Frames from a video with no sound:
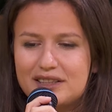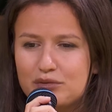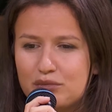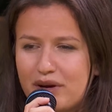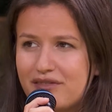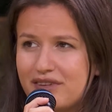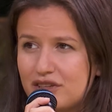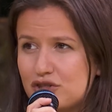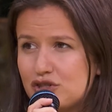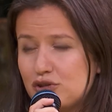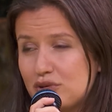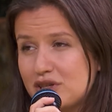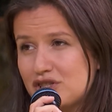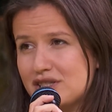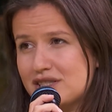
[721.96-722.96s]
In wave energy
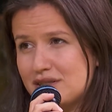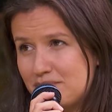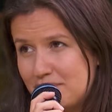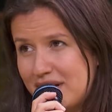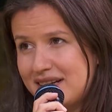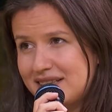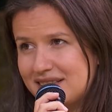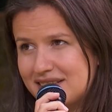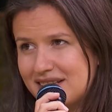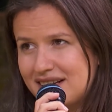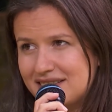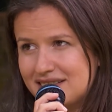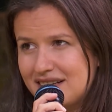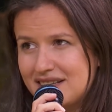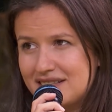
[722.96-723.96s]
you can just buy the
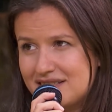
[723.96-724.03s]
data,